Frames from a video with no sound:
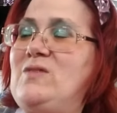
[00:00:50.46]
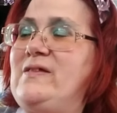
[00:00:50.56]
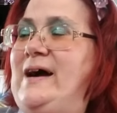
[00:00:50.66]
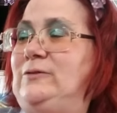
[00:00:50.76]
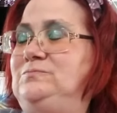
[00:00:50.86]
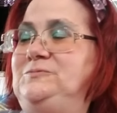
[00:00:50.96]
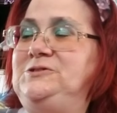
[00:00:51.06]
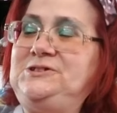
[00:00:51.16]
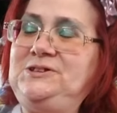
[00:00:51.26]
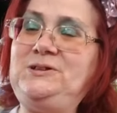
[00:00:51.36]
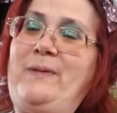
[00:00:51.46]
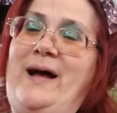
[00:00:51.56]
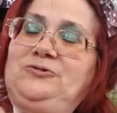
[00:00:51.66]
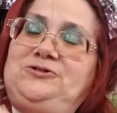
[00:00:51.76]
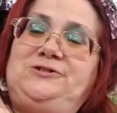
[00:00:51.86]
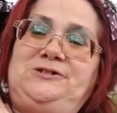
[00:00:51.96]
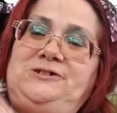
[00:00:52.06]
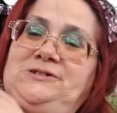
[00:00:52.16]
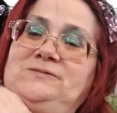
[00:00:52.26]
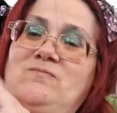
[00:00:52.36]
Now, this is about
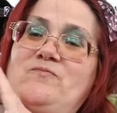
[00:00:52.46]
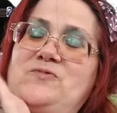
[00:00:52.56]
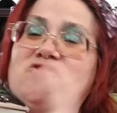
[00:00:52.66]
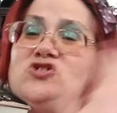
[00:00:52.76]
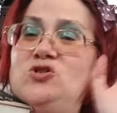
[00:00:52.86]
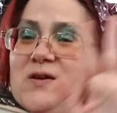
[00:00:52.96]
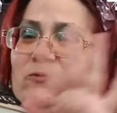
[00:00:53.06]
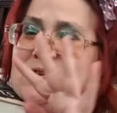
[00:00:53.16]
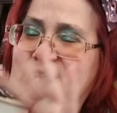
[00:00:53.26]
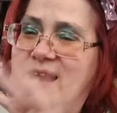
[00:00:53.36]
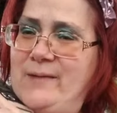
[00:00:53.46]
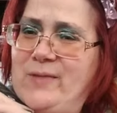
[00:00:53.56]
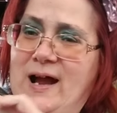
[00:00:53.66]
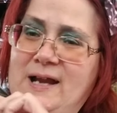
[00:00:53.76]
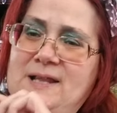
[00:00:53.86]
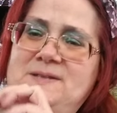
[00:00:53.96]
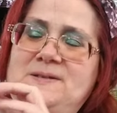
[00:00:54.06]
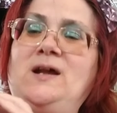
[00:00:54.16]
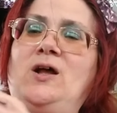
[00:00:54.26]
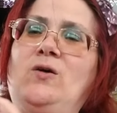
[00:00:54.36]
this two different timelines.
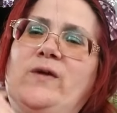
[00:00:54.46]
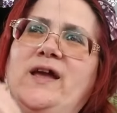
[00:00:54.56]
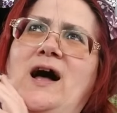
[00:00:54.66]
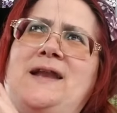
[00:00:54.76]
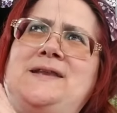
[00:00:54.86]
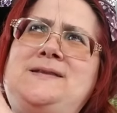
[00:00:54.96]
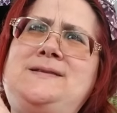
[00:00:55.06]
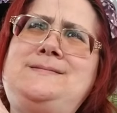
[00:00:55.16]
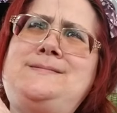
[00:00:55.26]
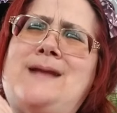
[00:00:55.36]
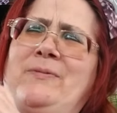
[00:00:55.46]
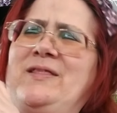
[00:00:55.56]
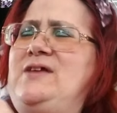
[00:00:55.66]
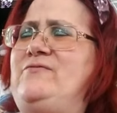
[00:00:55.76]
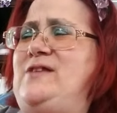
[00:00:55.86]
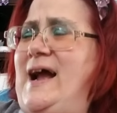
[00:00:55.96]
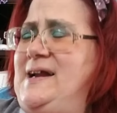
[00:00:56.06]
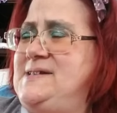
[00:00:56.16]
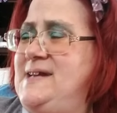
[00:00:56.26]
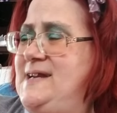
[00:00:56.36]
We got, I believe,
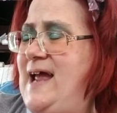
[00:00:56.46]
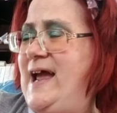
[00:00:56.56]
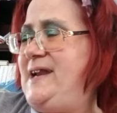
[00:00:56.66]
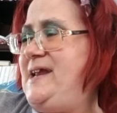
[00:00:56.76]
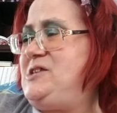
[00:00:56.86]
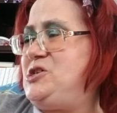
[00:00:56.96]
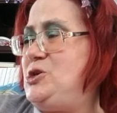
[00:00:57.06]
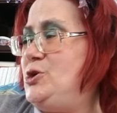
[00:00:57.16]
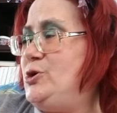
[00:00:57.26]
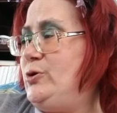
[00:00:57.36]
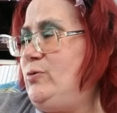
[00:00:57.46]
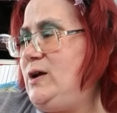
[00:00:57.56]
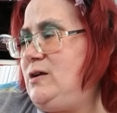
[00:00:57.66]
1982.